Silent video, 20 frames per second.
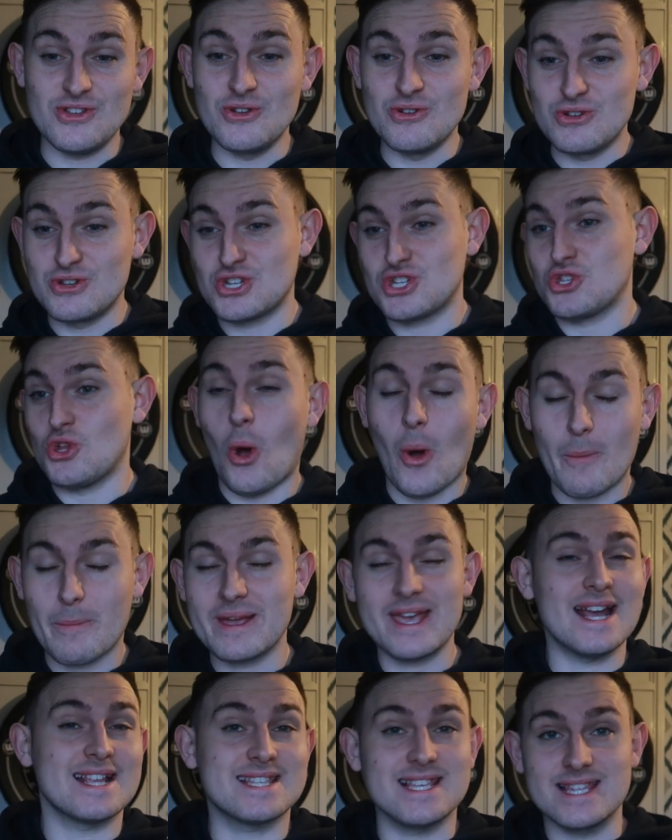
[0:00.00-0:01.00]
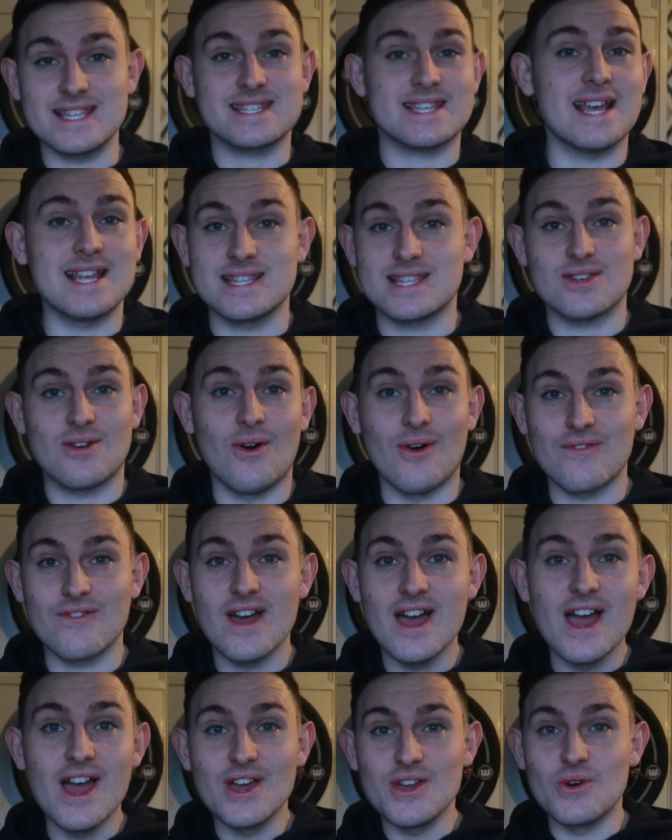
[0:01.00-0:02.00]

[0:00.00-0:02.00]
you stop getting sent off?